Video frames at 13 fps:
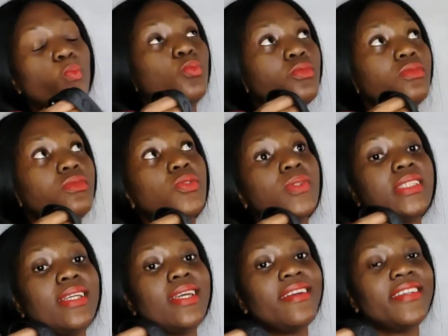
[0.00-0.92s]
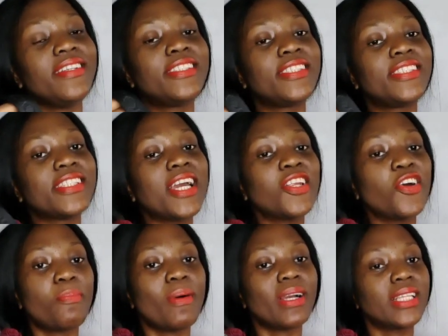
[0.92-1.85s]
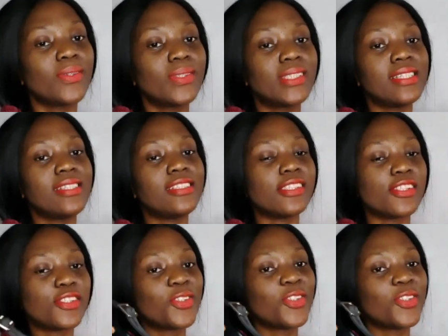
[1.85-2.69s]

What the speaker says: you would say it is the kind of bag that you say it is